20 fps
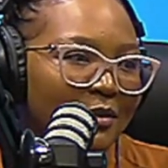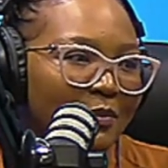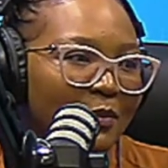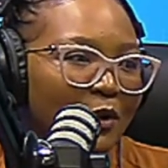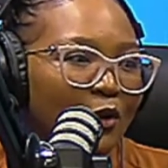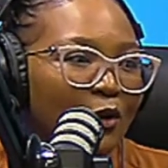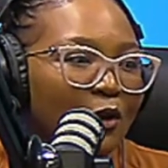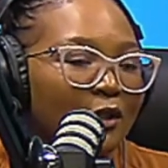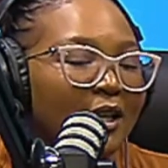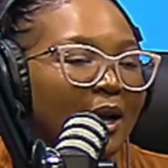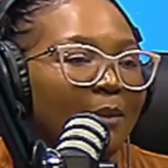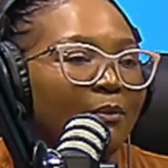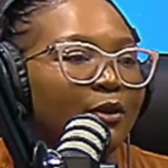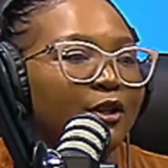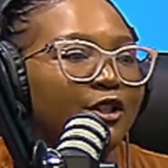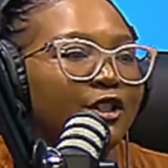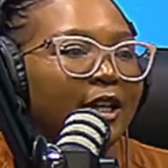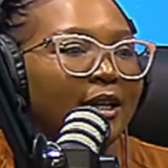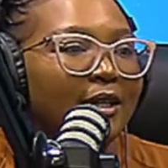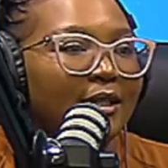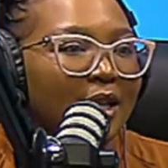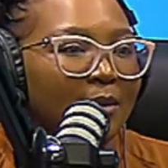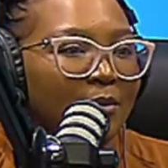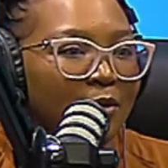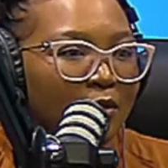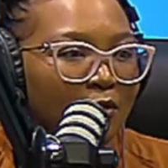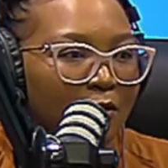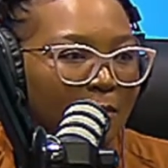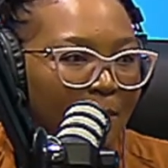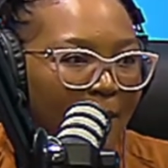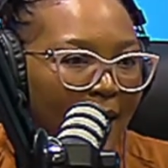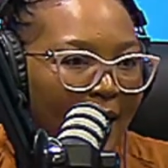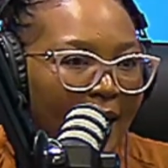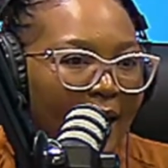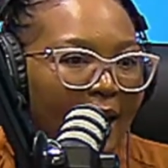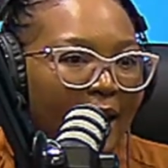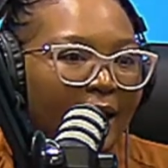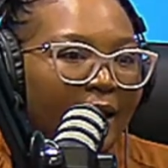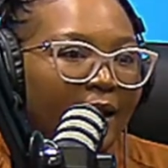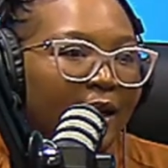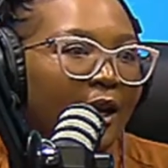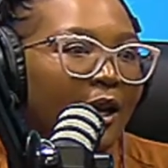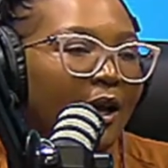because I project some of my